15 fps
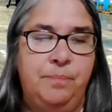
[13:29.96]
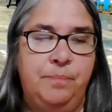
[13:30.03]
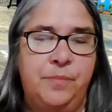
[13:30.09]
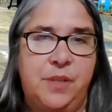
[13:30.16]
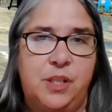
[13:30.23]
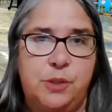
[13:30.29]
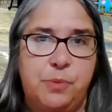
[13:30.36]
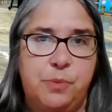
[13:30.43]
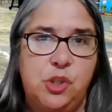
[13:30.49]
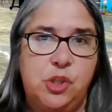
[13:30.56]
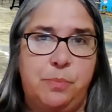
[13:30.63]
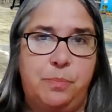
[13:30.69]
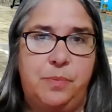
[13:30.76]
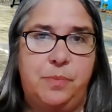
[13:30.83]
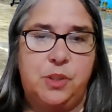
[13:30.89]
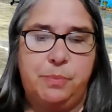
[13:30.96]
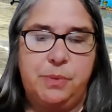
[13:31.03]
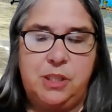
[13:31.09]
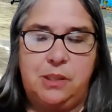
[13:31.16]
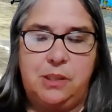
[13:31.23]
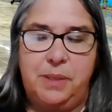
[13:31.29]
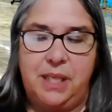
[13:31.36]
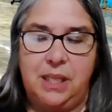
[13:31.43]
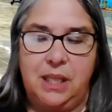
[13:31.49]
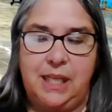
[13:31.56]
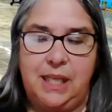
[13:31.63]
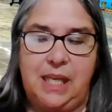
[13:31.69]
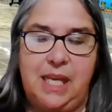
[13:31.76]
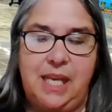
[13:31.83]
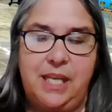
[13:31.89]
They're supposed to be
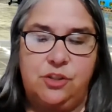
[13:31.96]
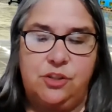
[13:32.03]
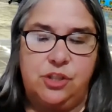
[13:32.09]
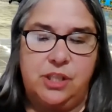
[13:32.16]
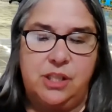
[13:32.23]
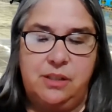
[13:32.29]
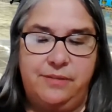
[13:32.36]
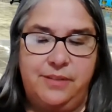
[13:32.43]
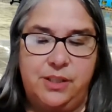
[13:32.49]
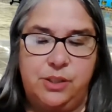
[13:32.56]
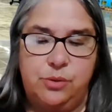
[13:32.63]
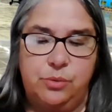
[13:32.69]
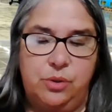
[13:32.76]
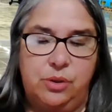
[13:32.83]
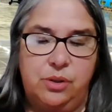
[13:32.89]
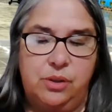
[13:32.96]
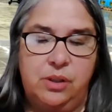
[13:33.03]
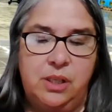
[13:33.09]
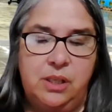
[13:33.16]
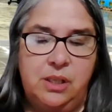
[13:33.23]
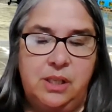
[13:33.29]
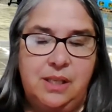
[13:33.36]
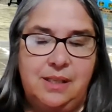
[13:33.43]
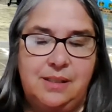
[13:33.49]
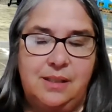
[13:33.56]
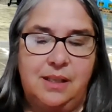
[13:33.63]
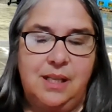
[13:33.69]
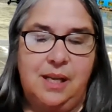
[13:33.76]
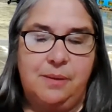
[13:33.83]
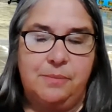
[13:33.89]
like each individual
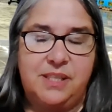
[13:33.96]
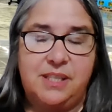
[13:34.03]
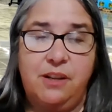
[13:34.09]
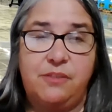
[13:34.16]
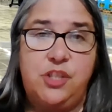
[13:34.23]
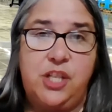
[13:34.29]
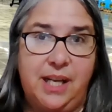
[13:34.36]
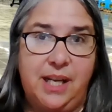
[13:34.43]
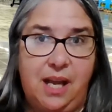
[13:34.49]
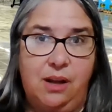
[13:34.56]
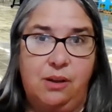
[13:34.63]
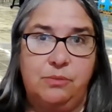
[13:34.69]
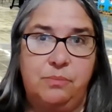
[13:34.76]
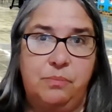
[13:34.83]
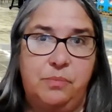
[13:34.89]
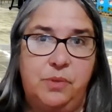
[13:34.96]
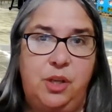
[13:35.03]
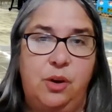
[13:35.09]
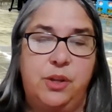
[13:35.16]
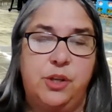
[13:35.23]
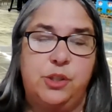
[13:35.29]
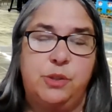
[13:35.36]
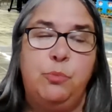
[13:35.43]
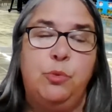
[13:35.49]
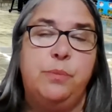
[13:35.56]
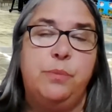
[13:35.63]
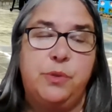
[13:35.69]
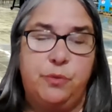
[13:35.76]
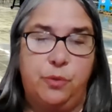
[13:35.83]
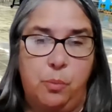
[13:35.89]
self-checkout, there's
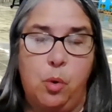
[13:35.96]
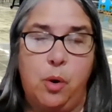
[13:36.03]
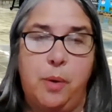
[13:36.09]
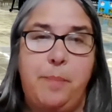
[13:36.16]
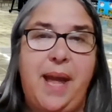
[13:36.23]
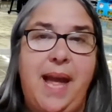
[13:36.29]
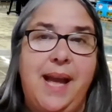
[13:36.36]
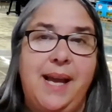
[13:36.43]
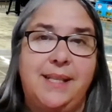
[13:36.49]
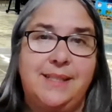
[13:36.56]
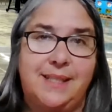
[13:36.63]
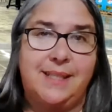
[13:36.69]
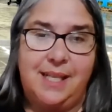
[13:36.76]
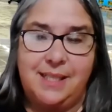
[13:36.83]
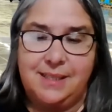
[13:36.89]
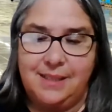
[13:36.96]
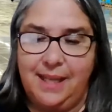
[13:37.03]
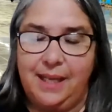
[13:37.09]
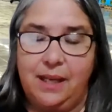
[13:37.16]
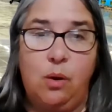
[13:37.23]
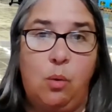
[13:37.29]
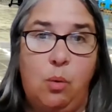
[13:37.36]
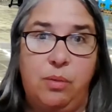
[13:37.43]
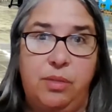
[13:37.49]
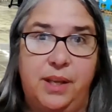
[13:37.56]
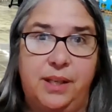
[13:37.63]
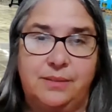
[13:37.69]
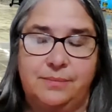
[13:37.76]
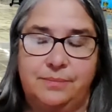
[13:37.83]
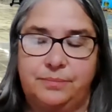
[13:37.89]
rooms for more bags, and it's like a whole
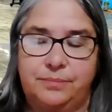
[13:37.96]
thing.